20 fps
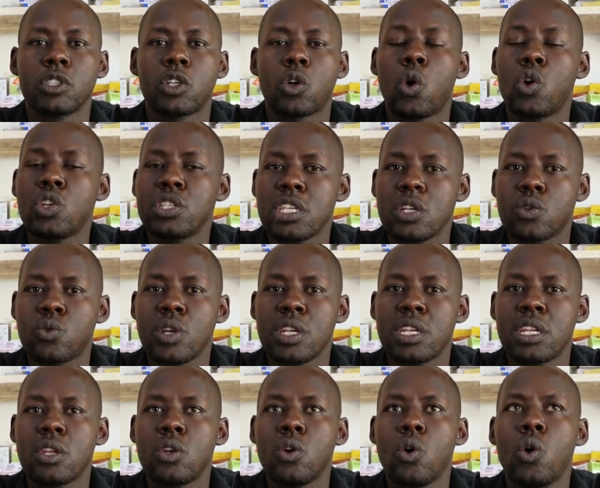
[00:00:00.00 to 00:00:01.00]

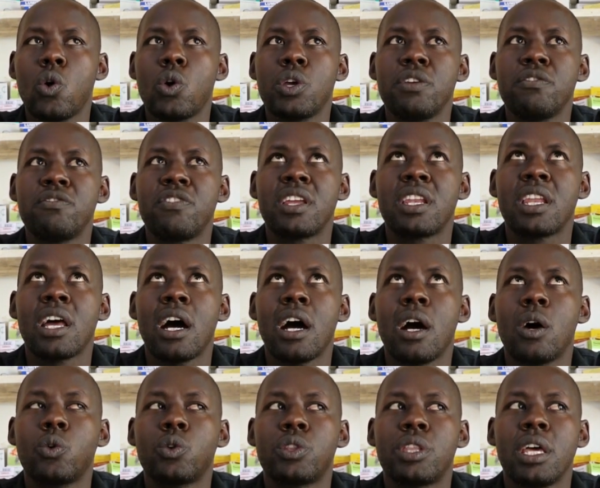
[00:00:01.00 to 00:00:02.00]
concentrated, or even
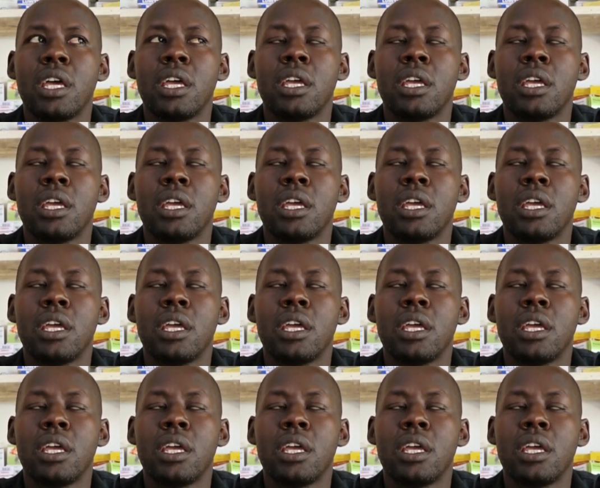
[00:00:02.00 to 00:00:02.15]
how